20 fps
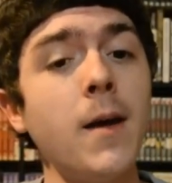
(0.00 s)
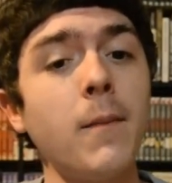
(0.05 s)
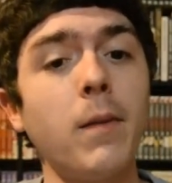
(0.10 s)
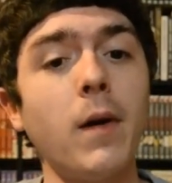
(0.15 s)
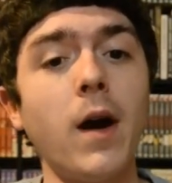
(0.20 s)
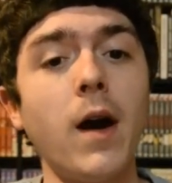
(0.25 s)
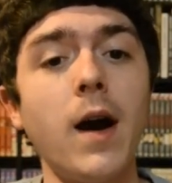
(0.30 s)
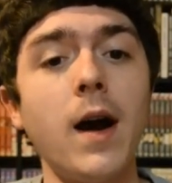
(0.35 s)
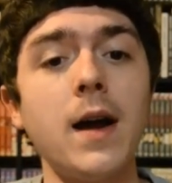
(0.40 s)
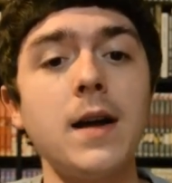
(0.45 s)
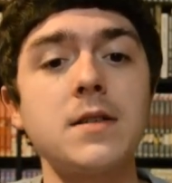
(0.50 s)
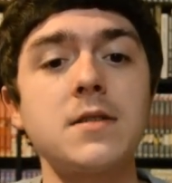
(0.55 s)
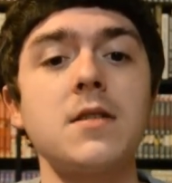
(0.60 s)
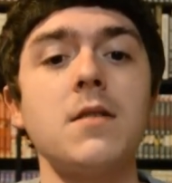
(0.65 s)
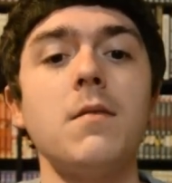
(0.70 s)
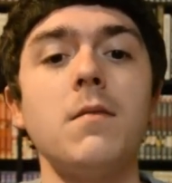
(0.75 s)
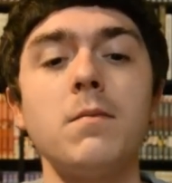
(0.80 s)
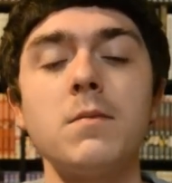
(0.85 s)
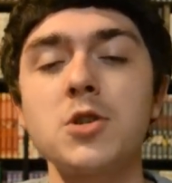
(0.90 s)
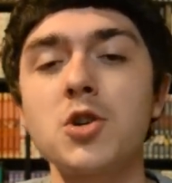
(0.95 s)
But
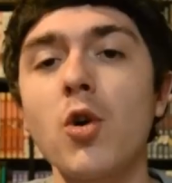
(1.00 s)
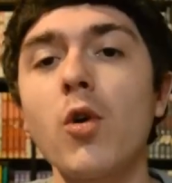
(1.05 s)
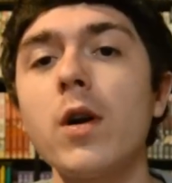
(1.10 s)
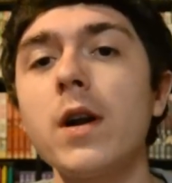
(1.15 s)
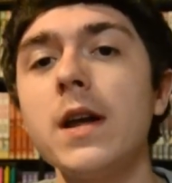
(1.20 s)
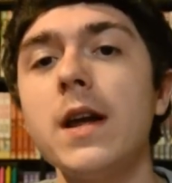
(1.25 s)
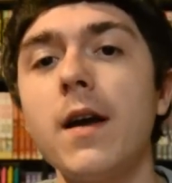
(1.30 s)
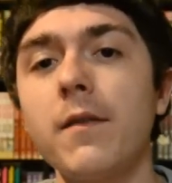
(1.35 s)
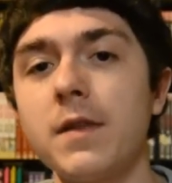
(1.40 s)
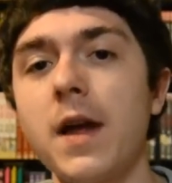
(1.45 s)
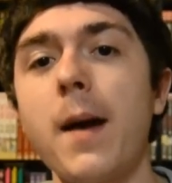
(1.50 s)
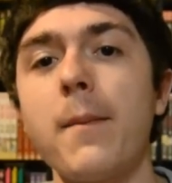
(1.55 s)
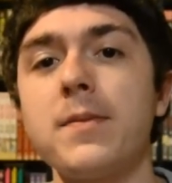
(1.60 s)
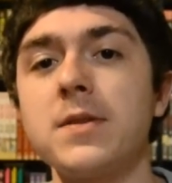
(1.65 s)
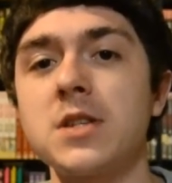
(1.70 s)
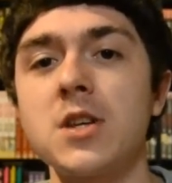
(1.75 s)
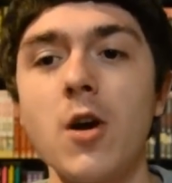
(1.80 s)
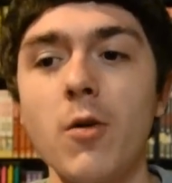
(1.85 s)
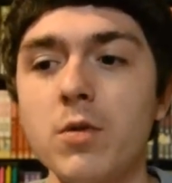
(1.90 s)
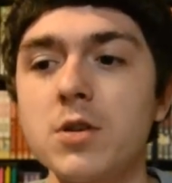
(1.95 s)
majority of the
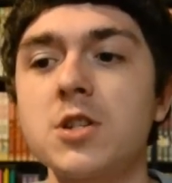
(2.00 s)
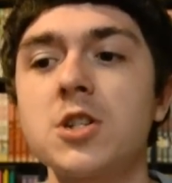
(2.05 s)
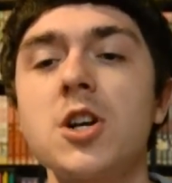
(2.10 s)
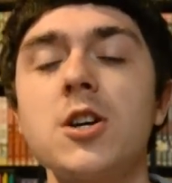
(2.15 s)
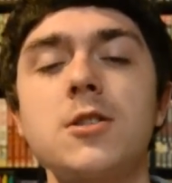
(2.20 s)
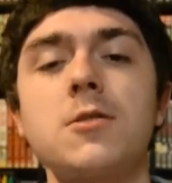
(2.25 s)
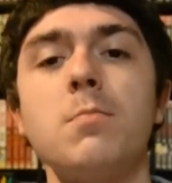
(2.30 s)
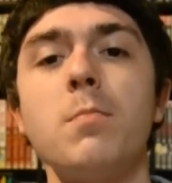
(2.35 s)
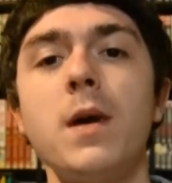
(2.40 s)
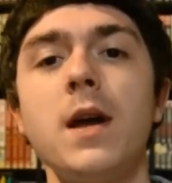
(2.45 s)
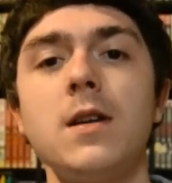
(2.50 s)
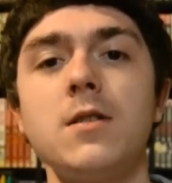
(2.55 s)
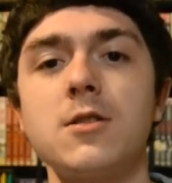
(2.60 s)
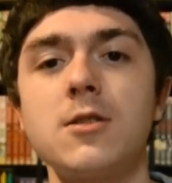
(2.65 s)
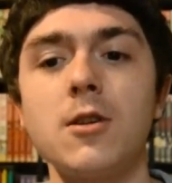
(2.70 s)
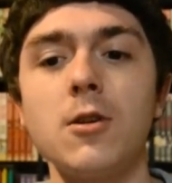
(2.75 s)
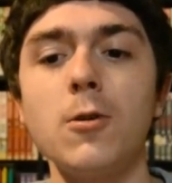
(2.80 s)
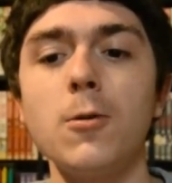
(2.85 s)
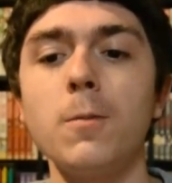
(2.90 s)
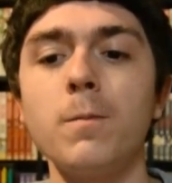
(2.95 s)
episode was just meant
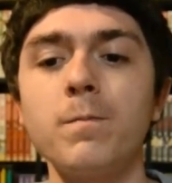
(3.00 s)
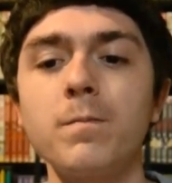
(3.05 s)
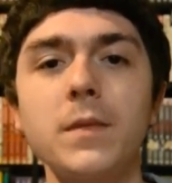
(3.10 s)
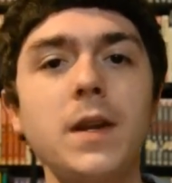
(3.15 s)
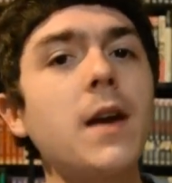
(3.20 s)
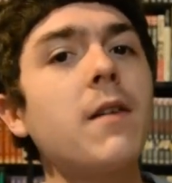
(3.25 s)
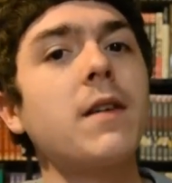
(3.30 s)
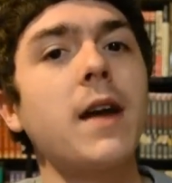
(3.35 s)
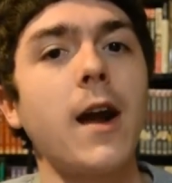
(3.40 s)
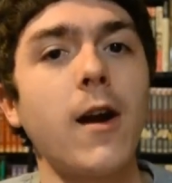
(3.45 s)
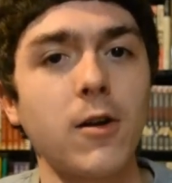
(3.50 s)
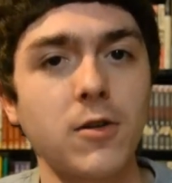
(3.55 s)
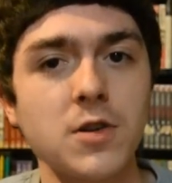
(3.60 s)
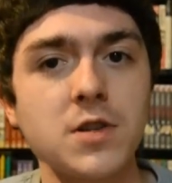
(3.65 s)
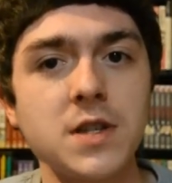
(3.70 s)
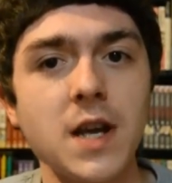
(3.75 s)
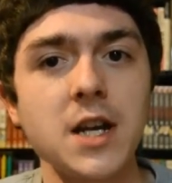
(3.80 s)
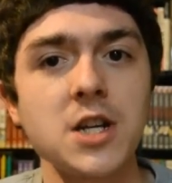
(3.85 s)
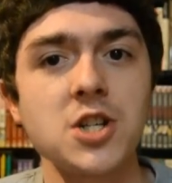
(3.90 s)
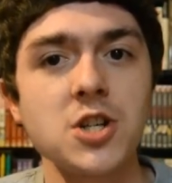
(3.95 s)
to give
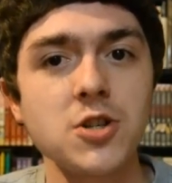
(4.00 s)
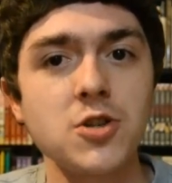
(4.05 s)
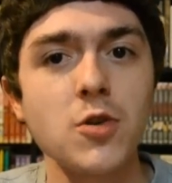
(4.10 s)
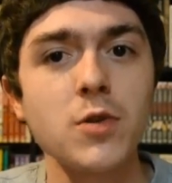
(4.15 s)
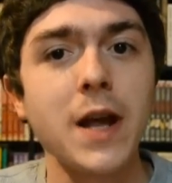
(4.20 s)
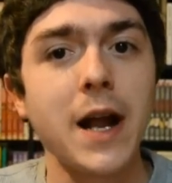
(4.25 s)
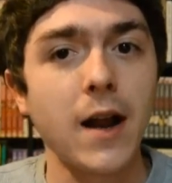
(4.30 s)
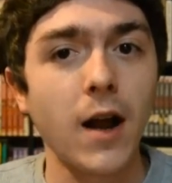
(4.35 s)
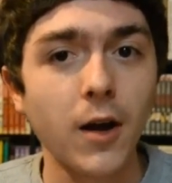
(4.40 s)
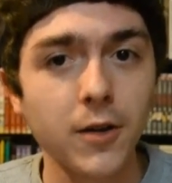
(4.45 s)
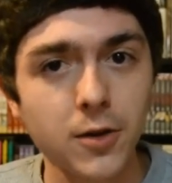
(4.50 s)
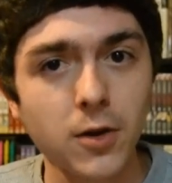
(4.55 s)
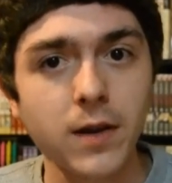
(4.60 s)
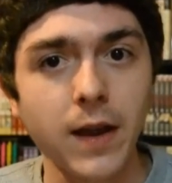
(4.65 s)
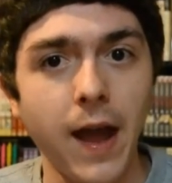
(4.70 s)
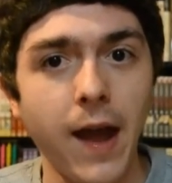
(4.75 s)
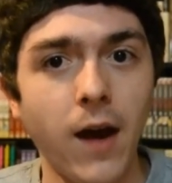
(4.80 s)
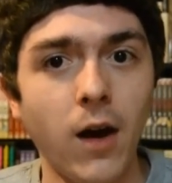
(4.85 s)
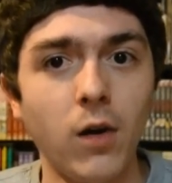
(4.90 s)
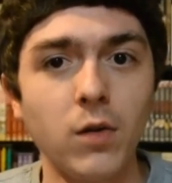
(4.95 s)
characterization to that other
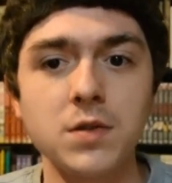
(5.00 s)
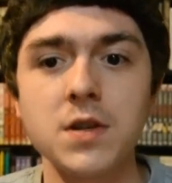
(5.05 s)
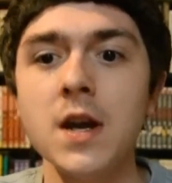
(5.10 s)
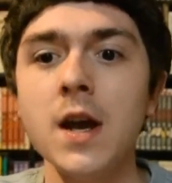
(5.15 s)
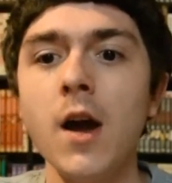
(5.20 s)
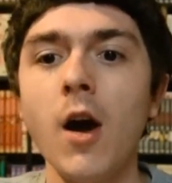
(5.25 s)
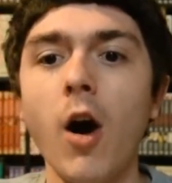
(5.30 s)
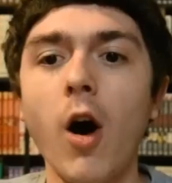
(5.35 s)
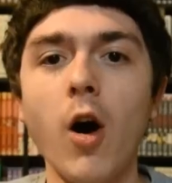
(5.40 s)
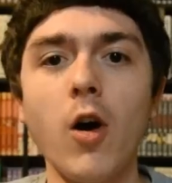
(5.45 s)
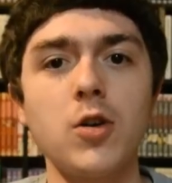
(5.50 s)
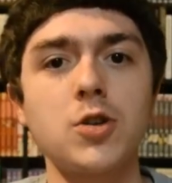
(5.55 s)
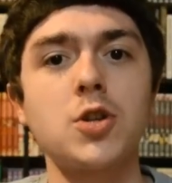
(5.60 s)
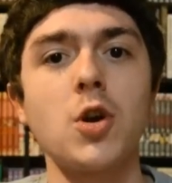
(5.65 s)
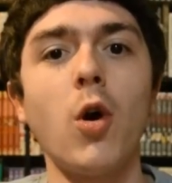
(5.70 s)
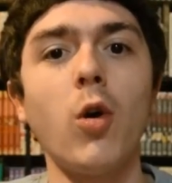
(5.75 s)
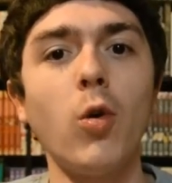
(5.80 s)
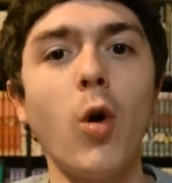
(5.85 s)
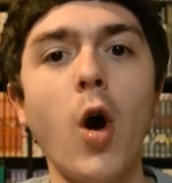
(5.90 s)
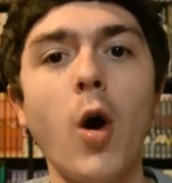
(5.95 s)
count,
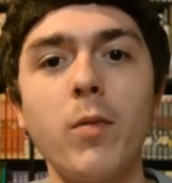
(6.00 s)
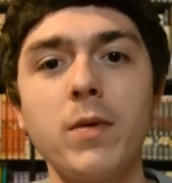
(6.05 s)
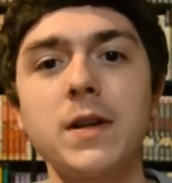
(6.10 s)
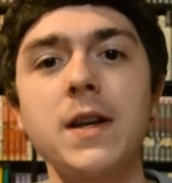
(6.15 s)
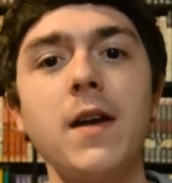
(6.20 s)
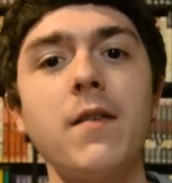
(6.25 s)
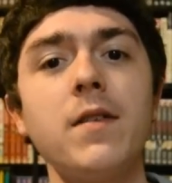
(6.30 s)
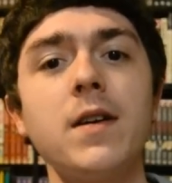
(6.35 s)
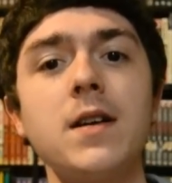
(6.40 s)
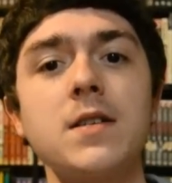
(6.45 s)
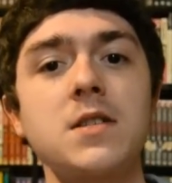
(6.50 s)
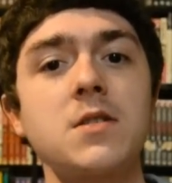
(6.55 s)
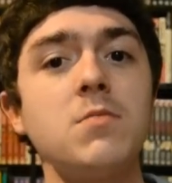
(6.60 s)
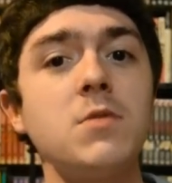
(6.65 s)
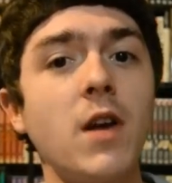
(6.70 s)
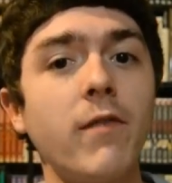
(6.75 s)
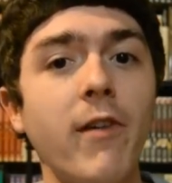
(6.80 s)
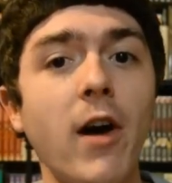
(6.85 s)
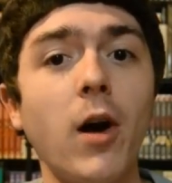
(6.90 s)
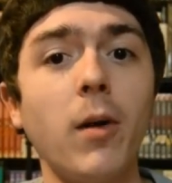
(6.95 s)
also along with giving us some
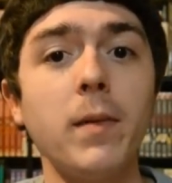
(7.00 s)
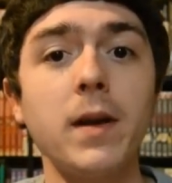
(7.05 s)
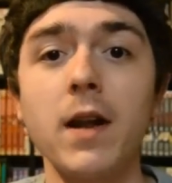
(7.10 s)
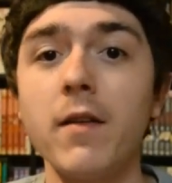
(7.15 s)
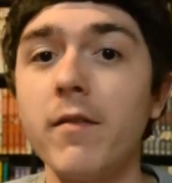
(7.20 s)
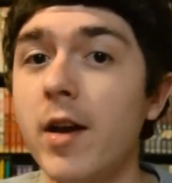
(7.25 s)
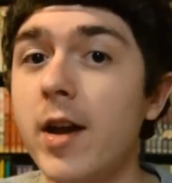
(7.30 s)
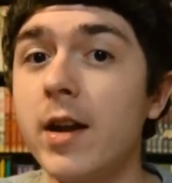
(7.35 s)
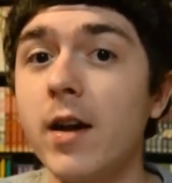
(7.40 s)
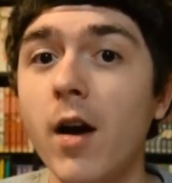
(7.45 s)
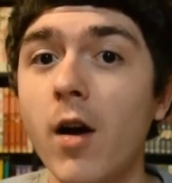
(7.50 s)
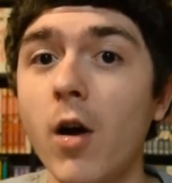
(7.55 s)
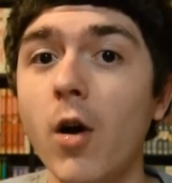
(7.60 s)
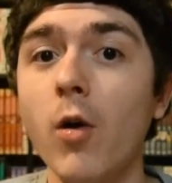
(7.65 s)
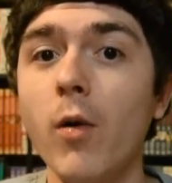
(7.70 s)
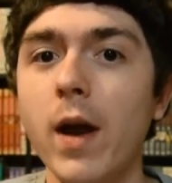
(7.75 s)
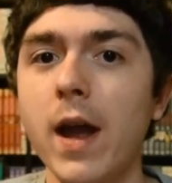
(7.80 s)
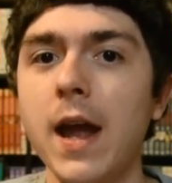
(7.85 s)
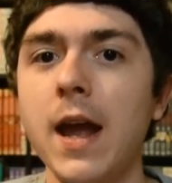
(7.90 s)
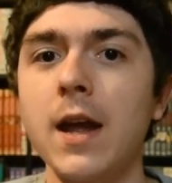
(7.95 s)
development of
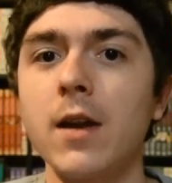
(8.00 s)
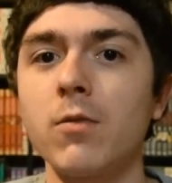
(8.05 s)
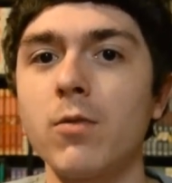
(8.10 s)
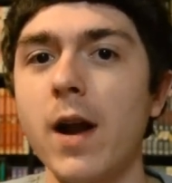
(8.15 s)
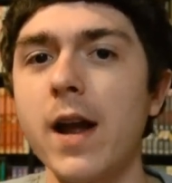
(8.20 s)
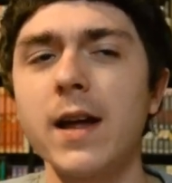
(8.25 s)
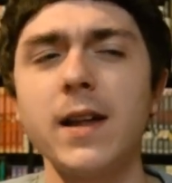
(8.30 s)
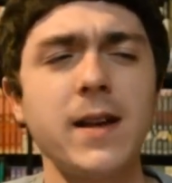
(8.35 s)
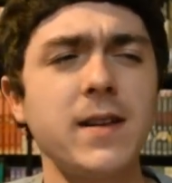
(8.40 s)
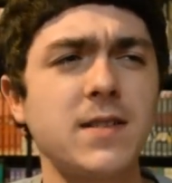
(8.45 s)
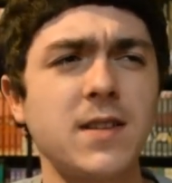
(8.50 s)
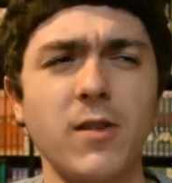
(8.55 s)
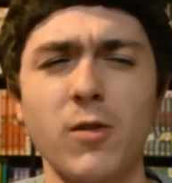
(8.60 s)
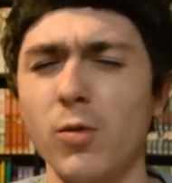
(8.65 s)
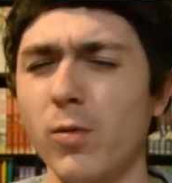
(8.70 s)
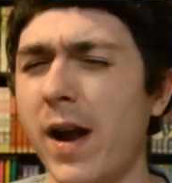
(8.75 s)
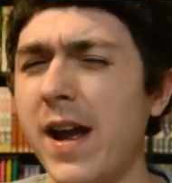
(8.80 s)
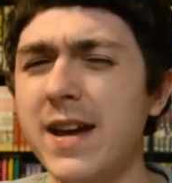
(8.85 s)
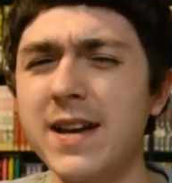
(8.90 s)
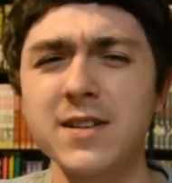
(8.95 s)
Inaho and Raylet, or
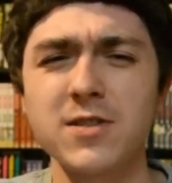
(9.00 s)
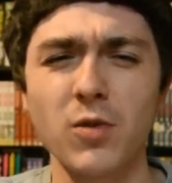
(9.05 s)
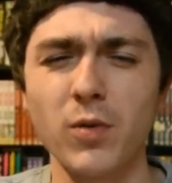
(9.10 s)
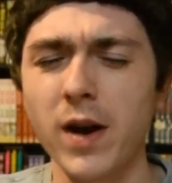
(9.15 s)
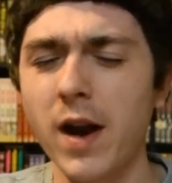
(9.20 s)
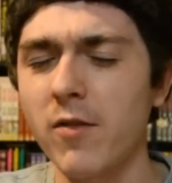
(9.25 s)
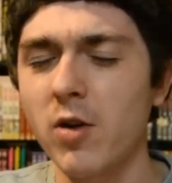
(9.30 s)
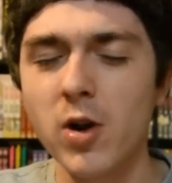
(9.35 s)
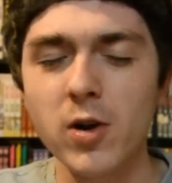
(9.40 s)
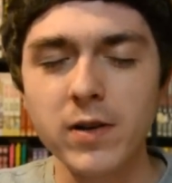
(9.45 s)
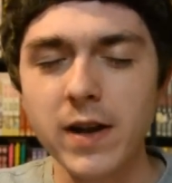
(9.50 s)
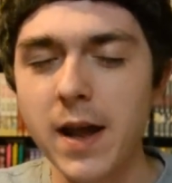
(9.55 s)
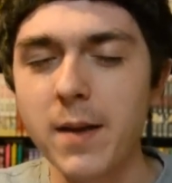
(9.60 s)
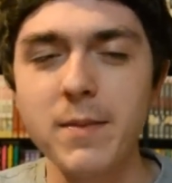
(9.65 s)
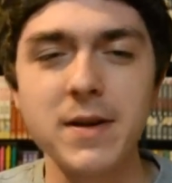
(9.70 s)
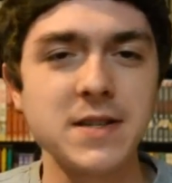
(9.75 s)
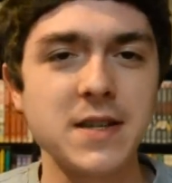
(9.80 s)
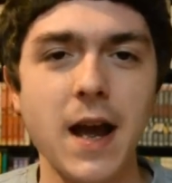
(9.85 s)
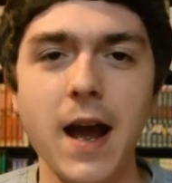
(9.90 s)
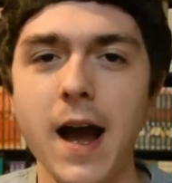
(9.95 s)
Rayet, or whatever her
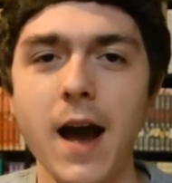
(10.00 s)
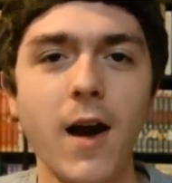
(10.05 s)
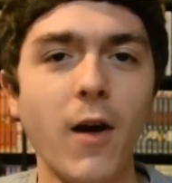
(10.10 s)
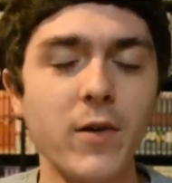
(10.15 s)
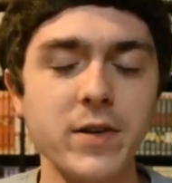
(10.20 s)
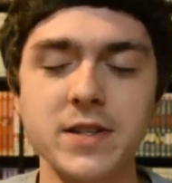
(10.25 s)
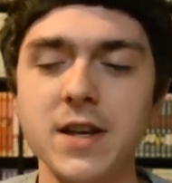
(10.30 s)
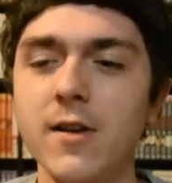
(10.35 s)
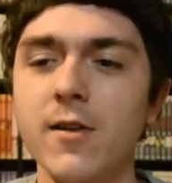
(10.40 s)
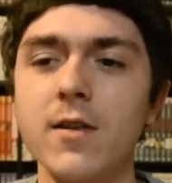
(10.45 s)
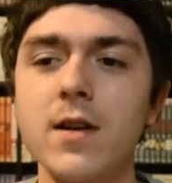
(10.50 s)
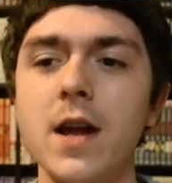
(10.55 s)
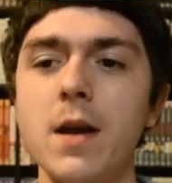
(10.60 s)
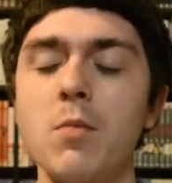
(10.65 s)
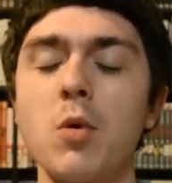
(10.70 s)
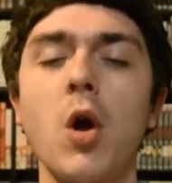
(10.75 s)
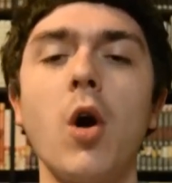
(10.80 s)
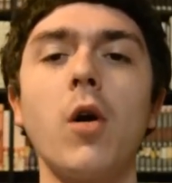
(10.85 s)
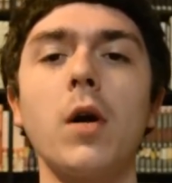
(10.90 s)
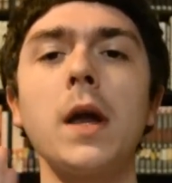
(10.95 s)
name is, I, I always get her
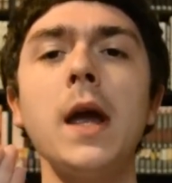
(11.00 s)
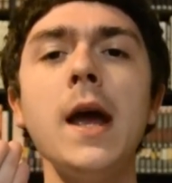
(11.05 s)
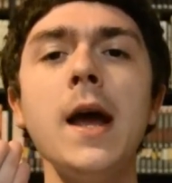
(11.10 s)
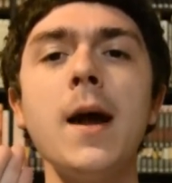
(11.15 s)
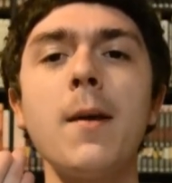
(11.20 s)
name wrong,